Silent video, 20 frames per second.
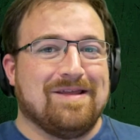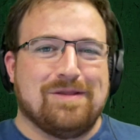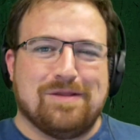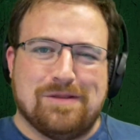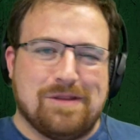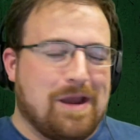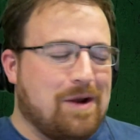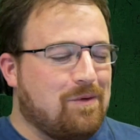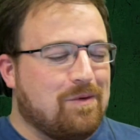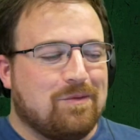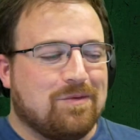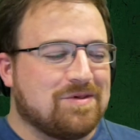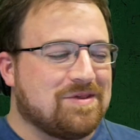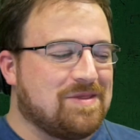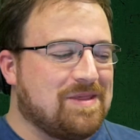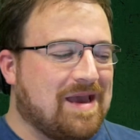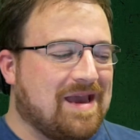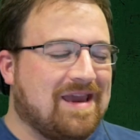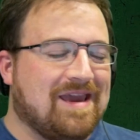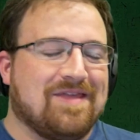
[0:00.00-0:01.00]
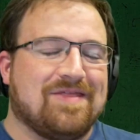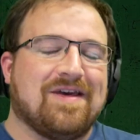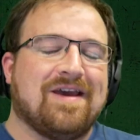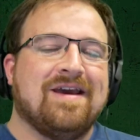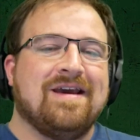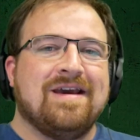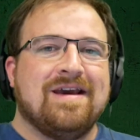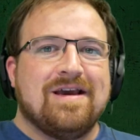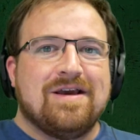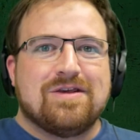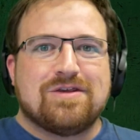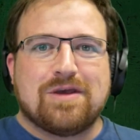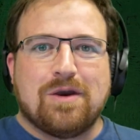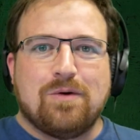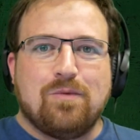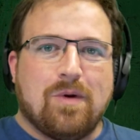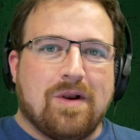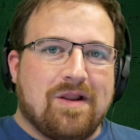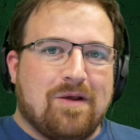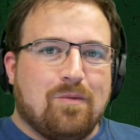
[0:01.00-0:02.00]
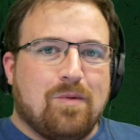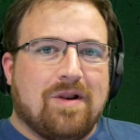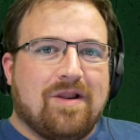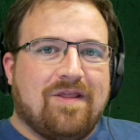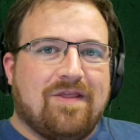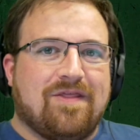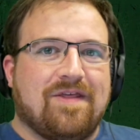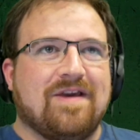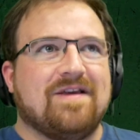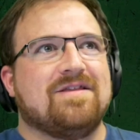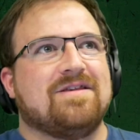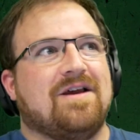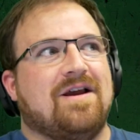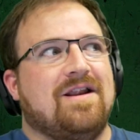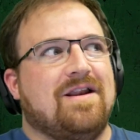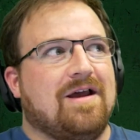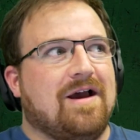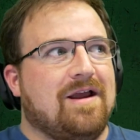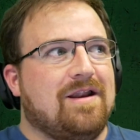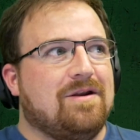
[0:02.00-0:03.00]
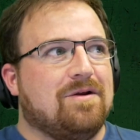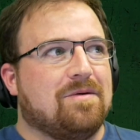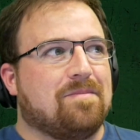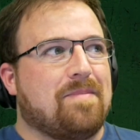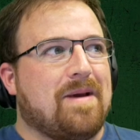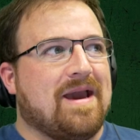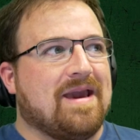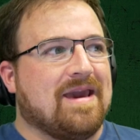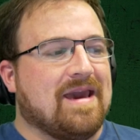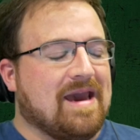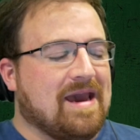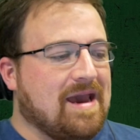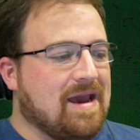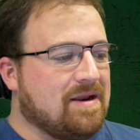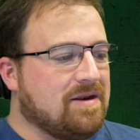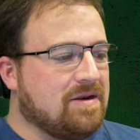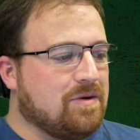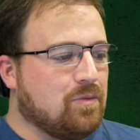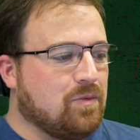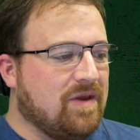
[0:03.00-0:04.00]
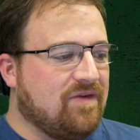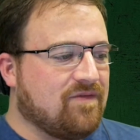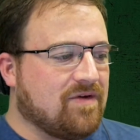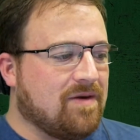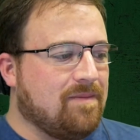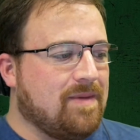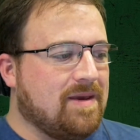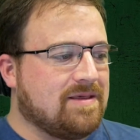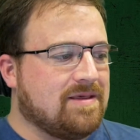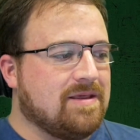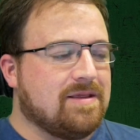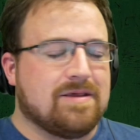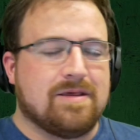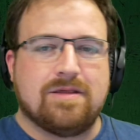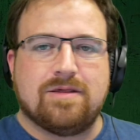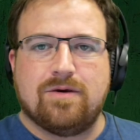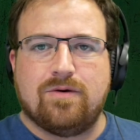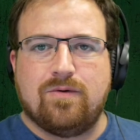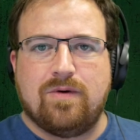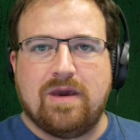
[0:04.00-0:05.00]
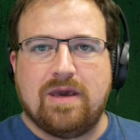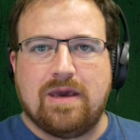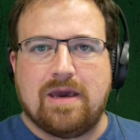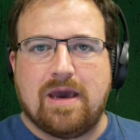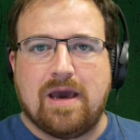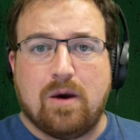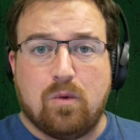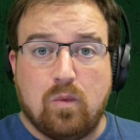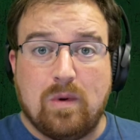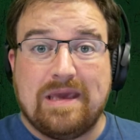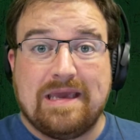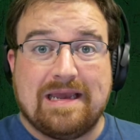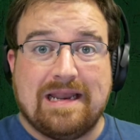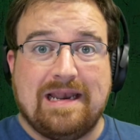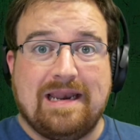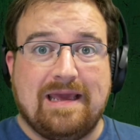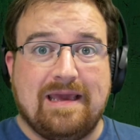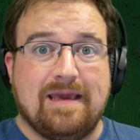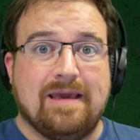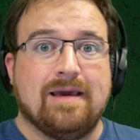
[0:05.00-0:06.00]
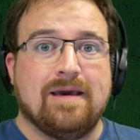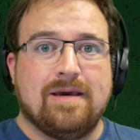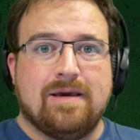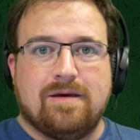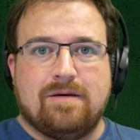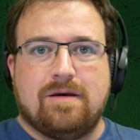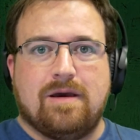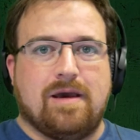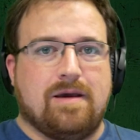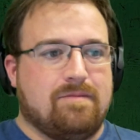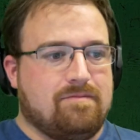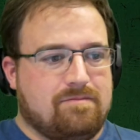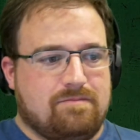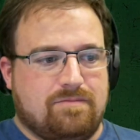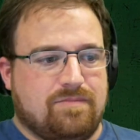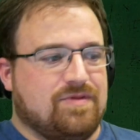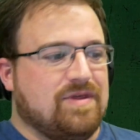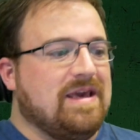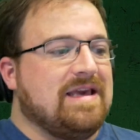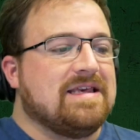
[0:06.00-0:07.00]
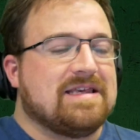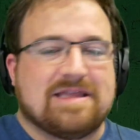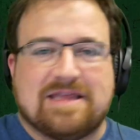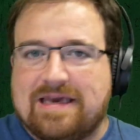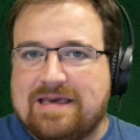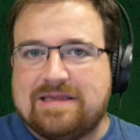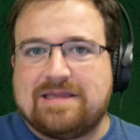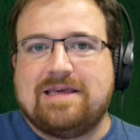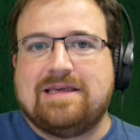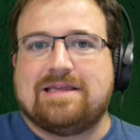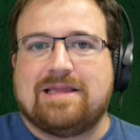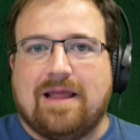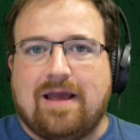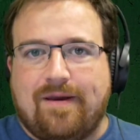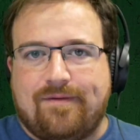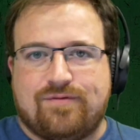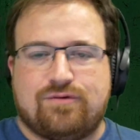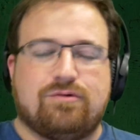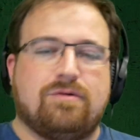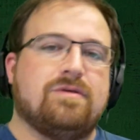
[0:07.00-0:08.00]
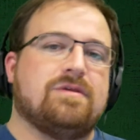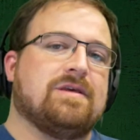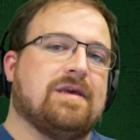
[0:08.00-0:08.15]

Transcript: No, it wasn't that either. So one of the things I look back at, and we've committed to doing weekly these live streams to